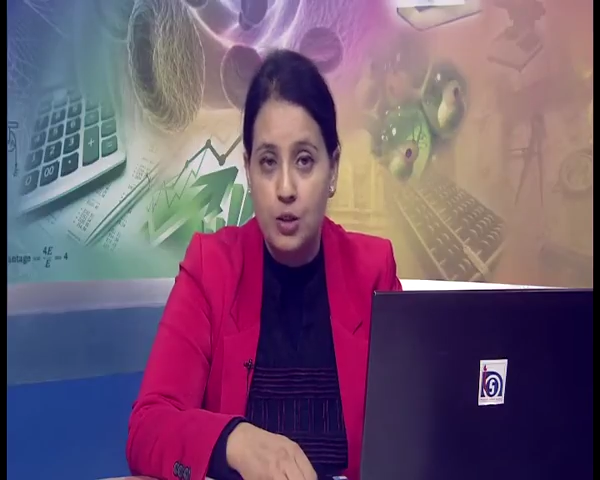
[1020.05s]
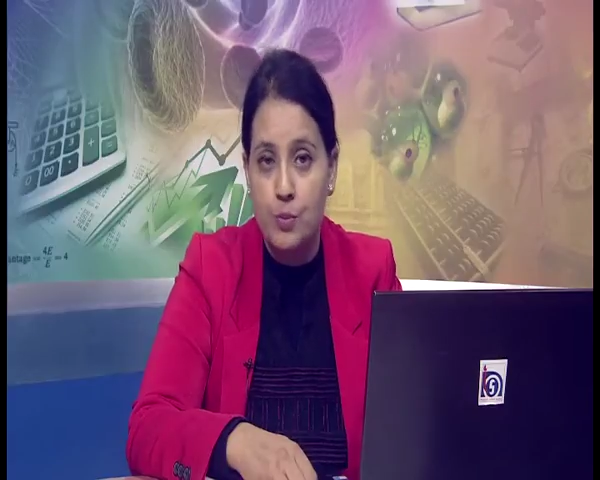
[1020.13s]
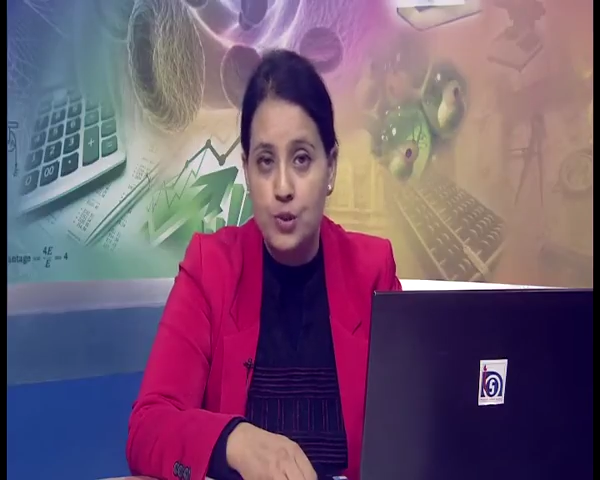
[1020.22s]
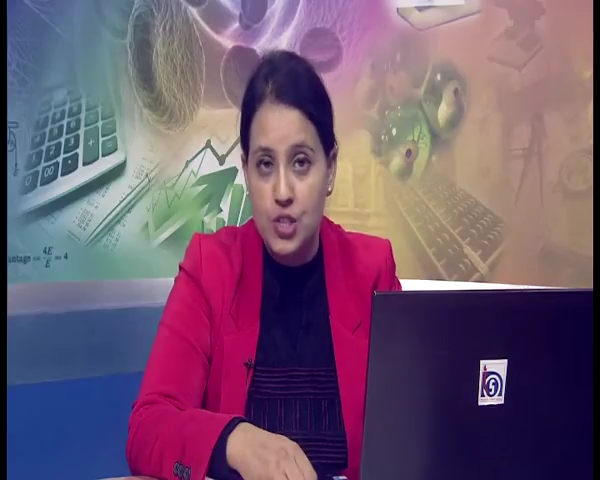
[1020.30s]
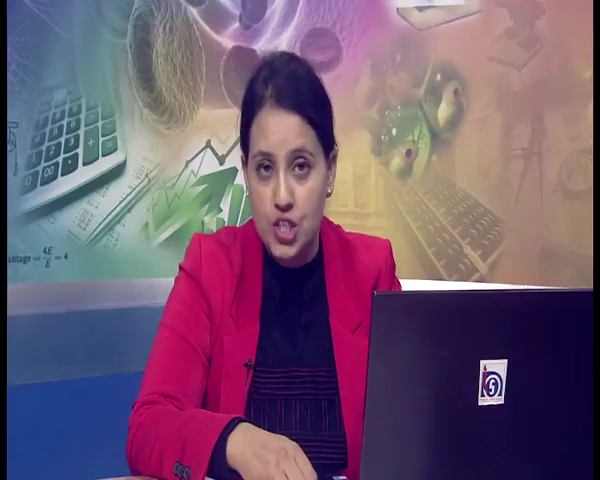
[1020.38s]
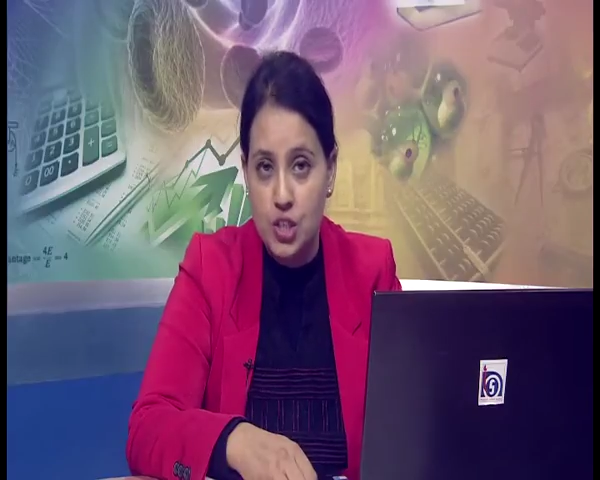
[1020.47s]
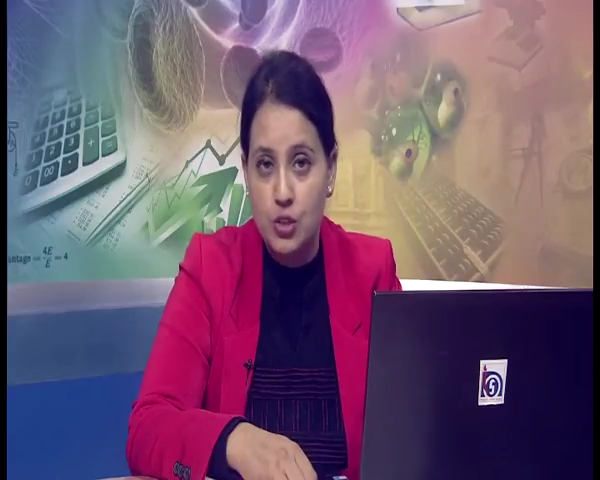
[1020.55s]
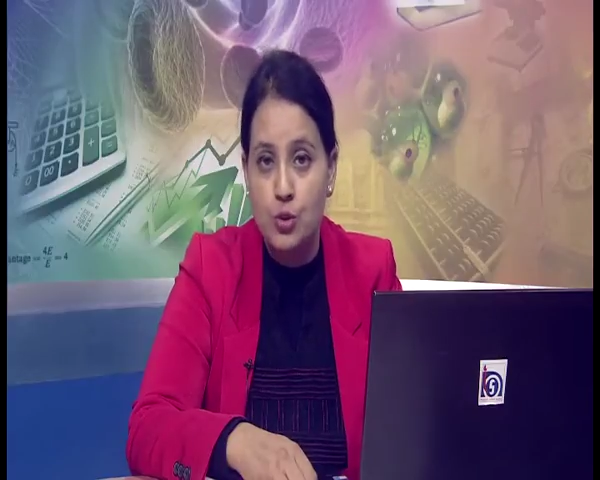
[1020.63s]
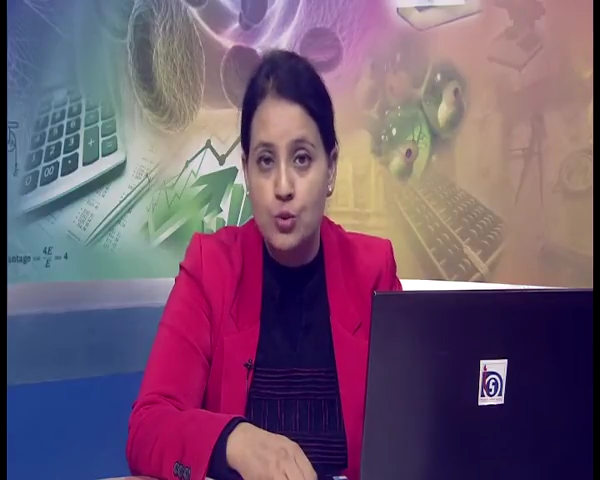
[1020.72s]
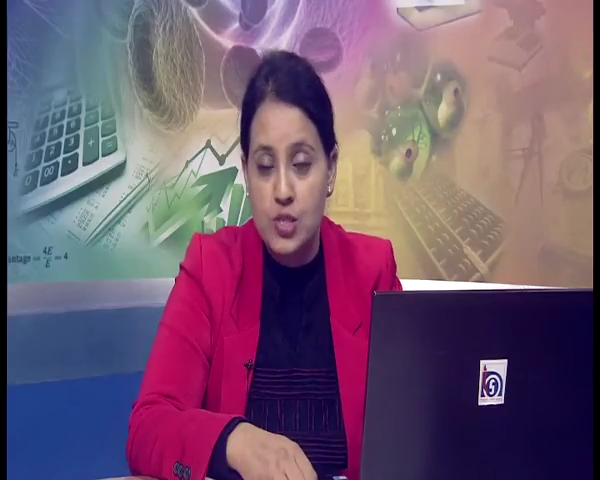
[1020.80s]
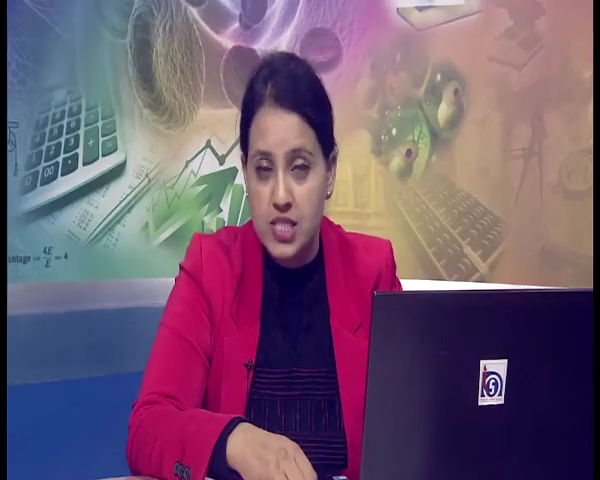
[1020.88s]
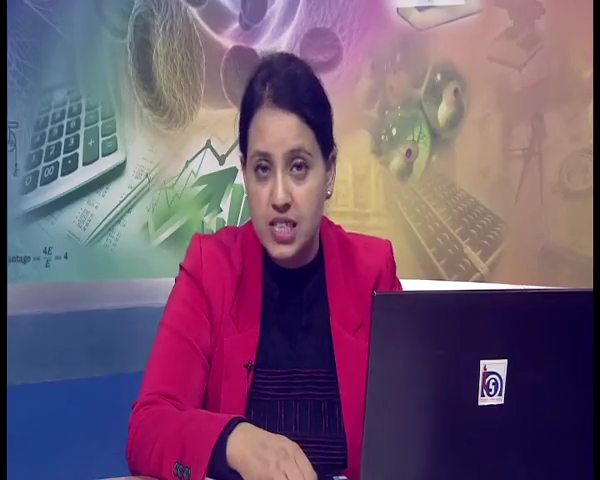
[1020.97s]
a position
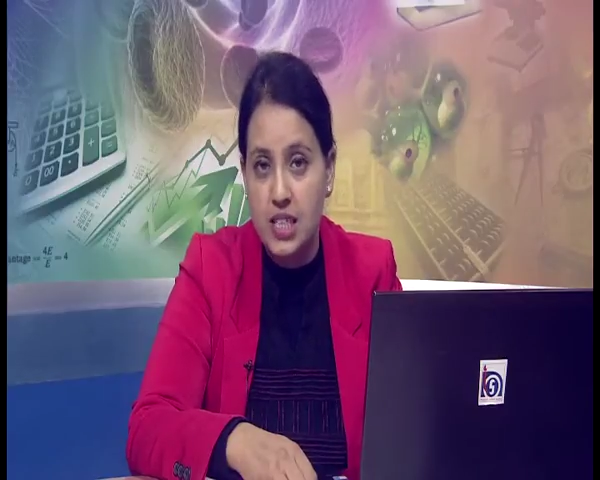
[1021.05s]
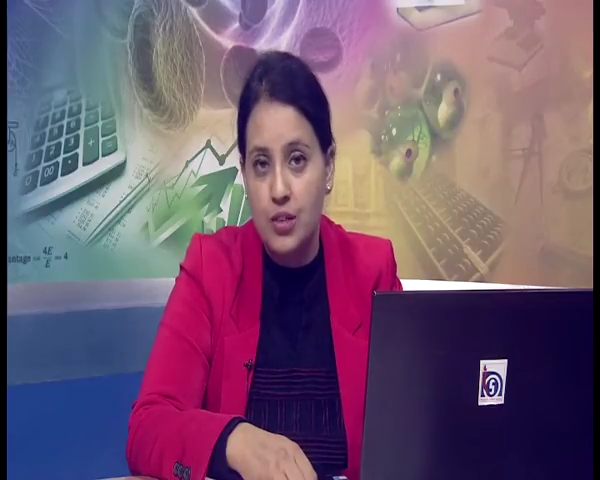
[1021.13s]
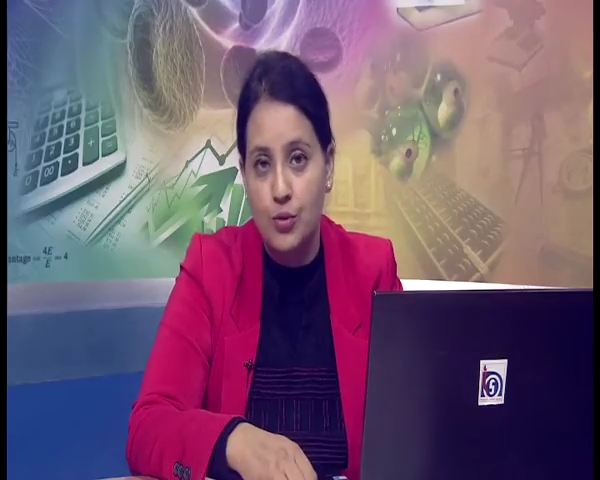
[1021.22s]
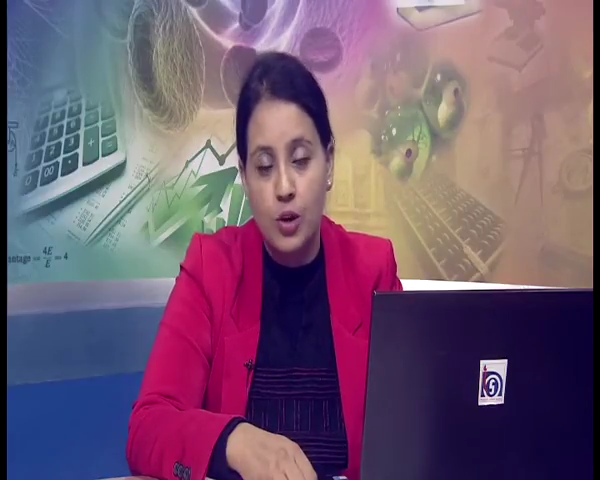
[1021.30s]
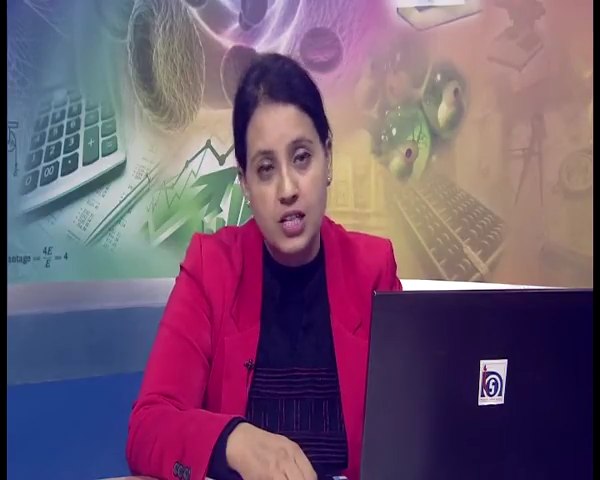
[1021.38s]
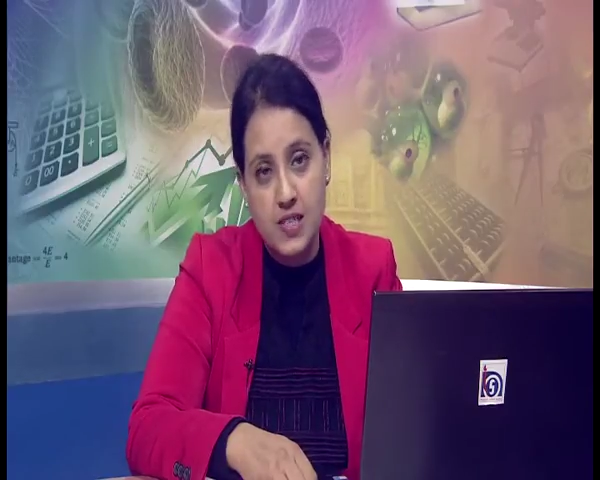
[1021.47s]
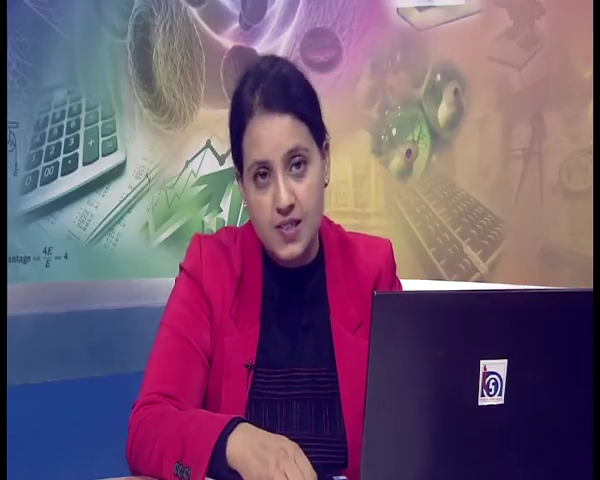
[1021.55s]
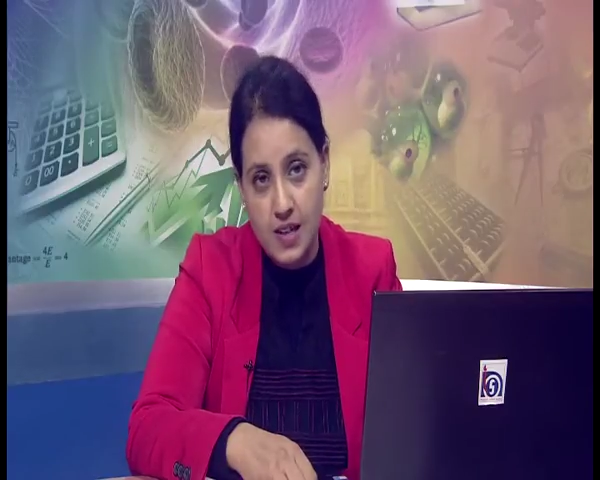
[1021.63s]
to see what is